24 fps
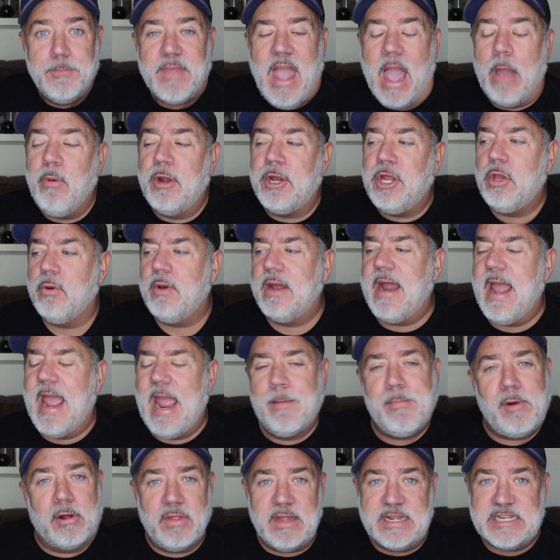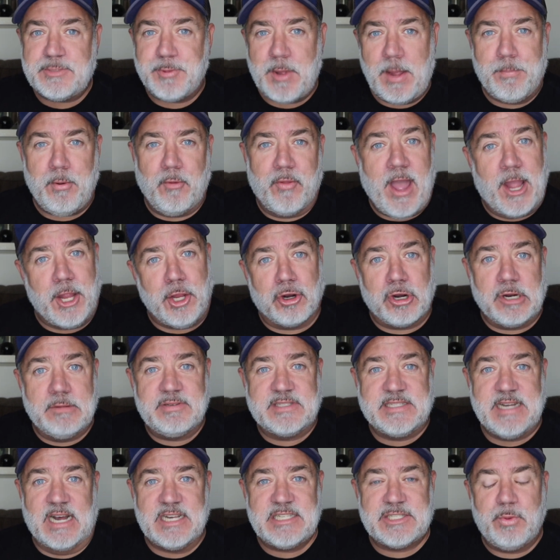And when you enable these people that you're
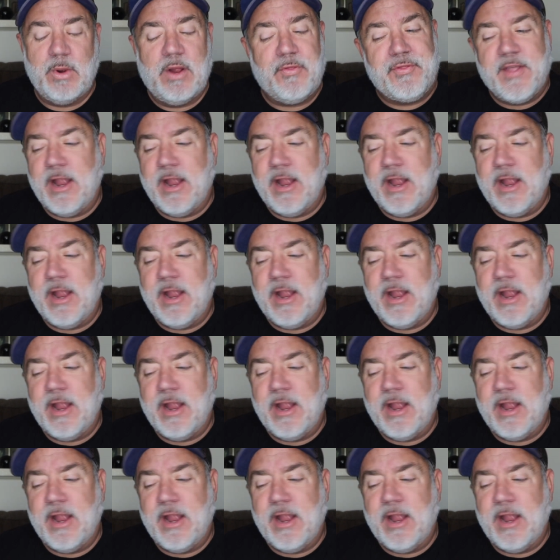obsessed with,